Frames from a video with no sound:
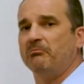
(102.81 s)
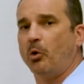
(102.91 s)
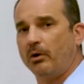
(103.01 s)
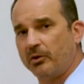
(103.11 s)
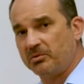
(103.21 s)

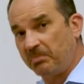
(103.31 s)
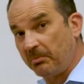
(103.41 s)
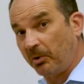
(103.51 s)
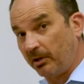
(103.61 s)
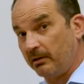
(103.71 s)
more of those
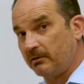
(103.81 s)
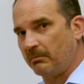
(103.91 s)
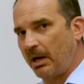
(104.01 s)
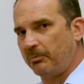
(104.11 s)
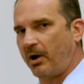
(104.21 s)
people into
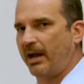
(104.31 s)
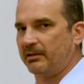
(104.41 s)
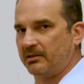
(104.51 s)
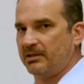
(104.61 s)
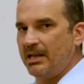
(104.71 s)
my
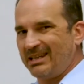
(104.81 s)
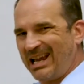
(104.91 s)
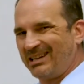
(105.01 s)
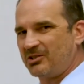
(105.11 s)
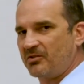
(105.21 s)
practice,
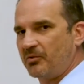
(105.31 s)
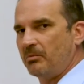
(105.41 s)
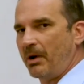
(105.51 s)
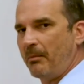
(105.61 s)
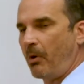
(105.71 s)
not just through
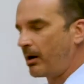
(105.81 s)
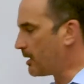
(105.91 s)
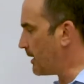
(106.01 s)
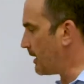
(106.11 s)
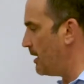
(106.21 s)
my
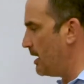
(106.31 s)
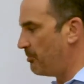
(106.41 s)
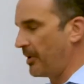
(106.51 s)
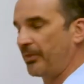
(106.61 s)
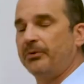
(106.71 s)
marketing,
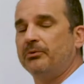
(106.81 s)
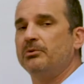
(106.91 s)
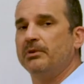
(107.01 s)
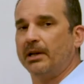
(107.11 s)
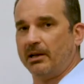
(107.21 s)
but
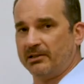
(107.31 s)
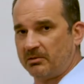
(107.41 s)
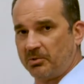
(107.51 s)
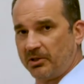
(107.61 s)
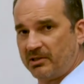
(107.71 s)
through the
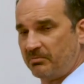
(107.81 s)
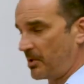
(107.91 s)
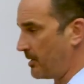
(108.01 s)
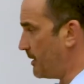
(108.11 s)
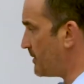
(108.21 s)
customer
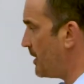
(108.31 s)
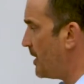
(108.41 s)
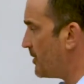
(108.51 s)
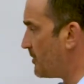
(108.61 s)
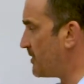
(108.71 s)
experience.
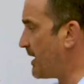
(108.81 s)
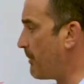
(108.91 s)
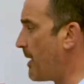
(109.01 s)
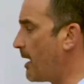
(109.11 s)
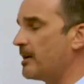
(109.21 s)
So
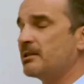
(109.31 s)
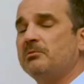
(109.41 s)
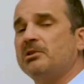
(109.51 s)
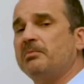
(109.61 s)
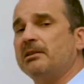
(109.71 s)
segment
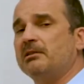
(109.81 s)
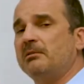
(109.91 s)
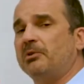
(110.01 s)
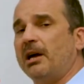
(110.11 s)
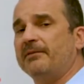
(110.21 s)
customers based on
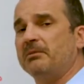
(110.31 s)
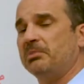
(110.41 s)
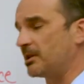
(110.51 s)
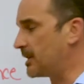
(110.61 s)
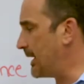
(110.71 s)

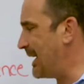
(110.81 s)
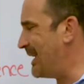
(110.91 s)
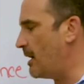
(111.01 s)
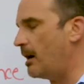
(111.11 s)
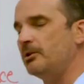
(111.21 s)
profitability
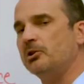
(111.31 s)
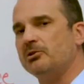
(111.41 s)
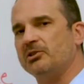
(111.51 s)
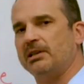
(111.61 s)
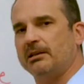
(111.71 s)
and
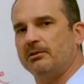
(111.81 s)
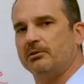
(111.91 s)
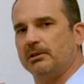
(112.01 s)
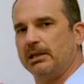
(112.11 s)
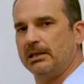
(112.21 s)
understand
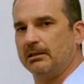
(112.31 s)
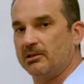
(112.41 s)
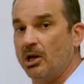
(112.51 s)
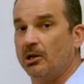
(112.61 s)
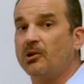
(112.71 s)
their needs.
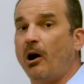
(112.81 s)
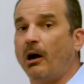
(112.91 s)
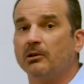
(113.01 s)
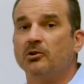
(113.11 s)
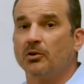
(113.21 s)

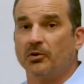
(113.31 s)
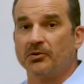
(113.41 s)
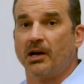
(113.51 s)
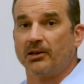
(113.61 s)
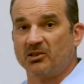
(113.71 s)
Talk to those
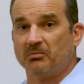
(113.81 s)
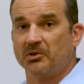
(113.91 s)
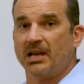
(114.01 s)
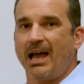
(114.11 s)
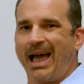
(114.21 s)

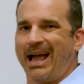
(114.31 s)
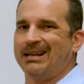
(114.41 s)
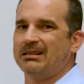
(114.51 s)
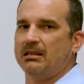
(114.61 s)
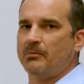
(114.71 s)
customers,
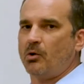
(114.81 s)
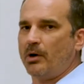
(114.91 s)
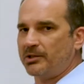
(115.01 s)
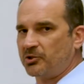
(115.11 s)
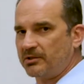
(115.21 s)
ask them
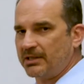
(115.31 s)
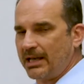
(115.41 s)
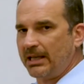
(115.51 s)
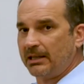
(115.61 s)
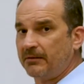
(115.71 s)
questions,
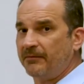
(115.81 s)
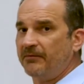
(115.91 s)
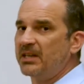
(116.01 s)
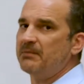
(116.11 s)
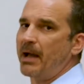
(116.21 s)
and get the
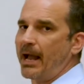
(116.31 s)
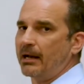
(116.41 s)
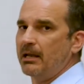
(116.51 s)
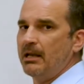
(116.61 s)
feedback